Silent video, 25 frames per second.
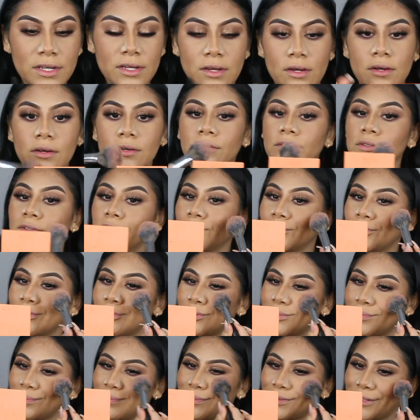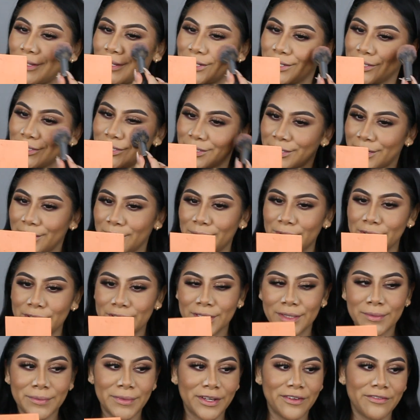On to blush, and I'm
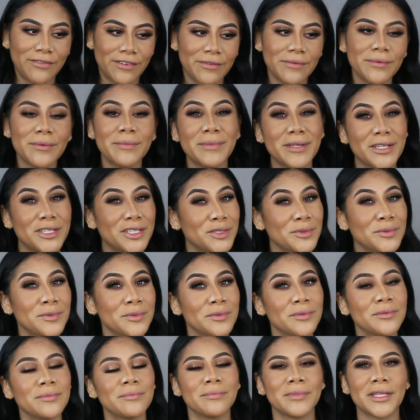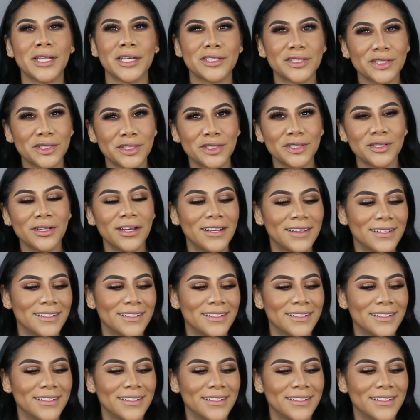using my favorite blush.